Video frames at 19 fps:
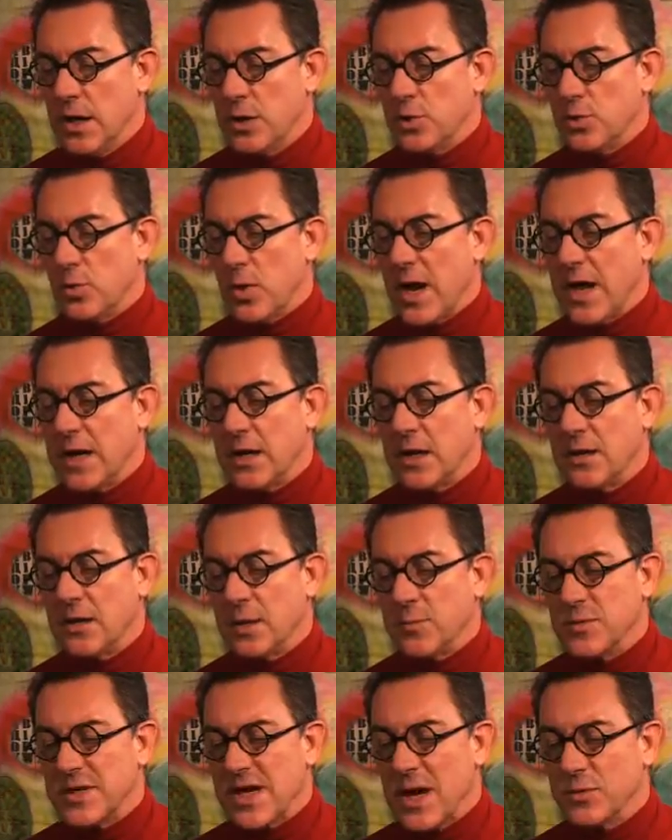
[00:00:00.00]
dragging
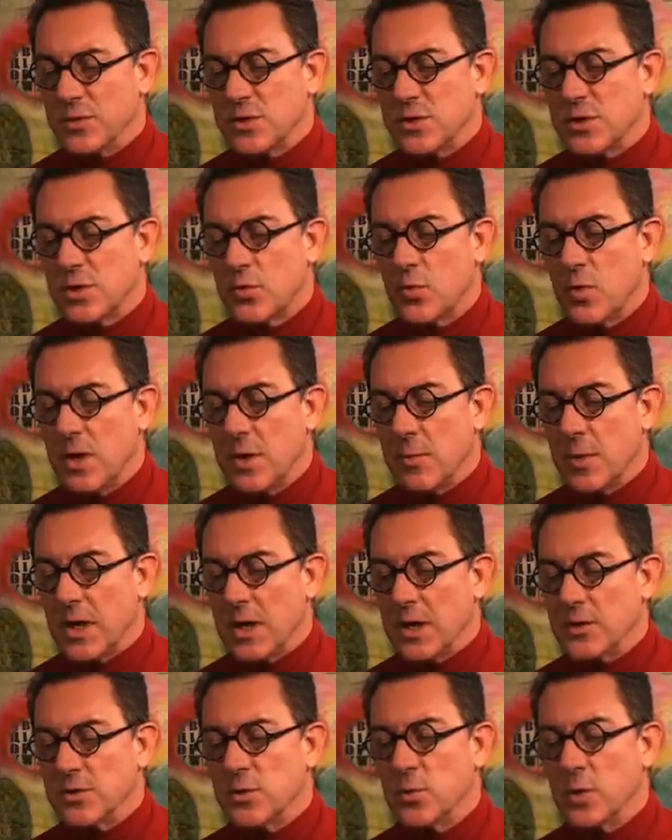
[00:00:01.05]
them down
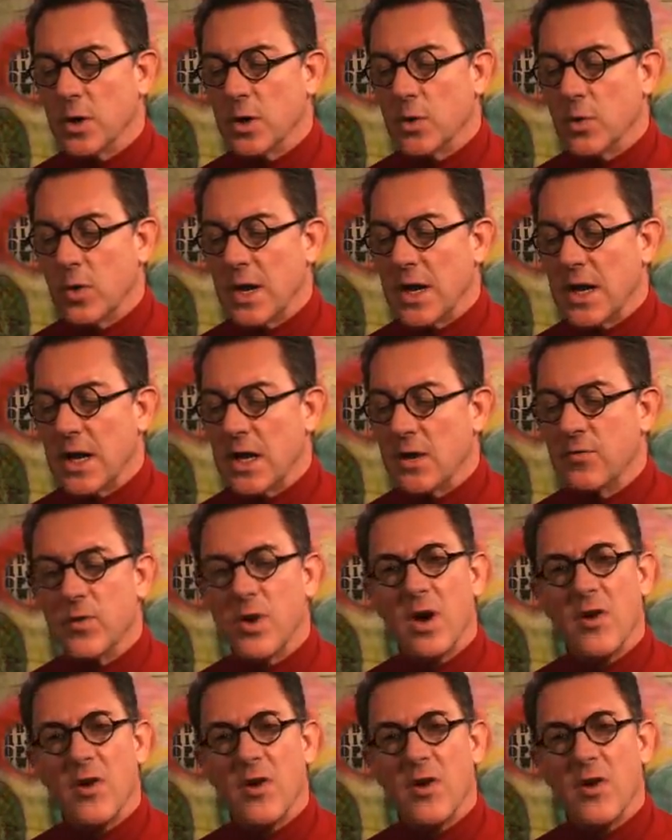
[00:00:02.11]
screaming into a grave